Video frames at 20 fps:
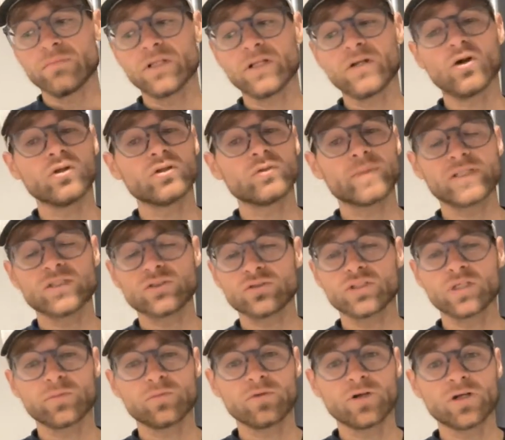It all depends on your
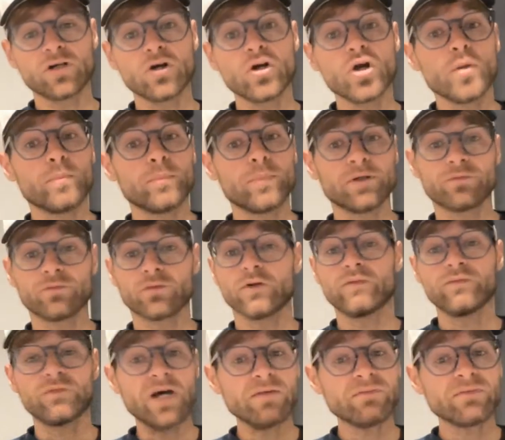type of runner, but for
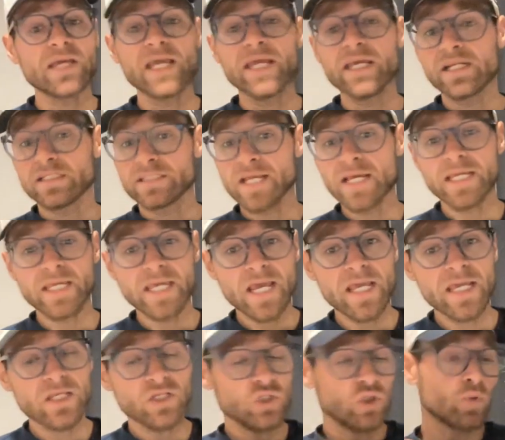a 5K and a
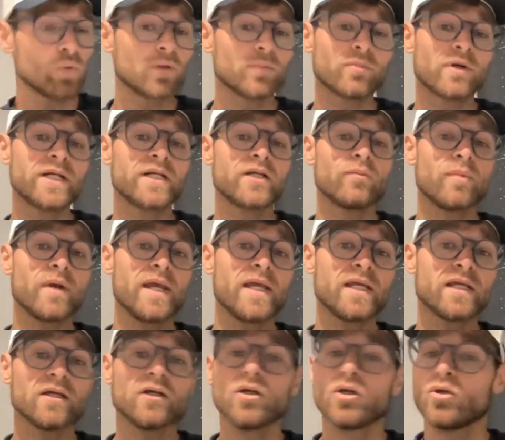10K and you don't want to break your bank,